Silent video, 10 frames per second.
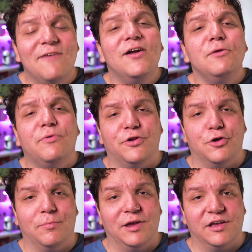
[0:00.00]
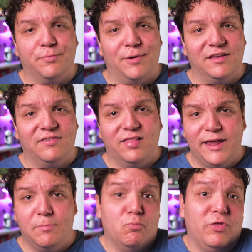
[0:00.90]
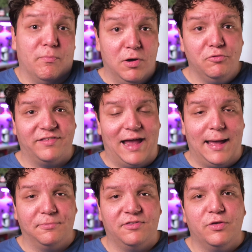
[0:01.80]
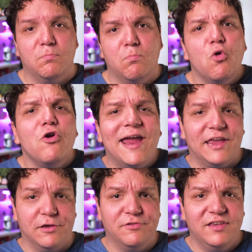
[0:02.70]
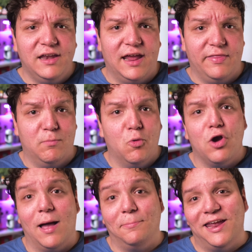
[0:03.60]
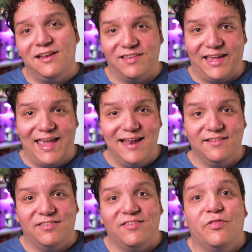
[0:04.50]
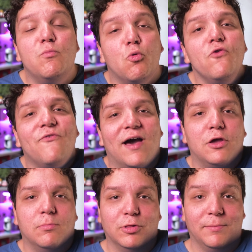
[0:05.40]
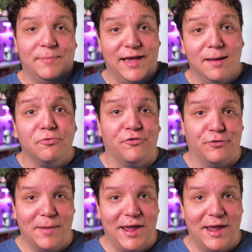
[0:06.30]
I find with Adobe Express, like with most apps, the more I use it and the more updates it gets, the more valuable it becomes for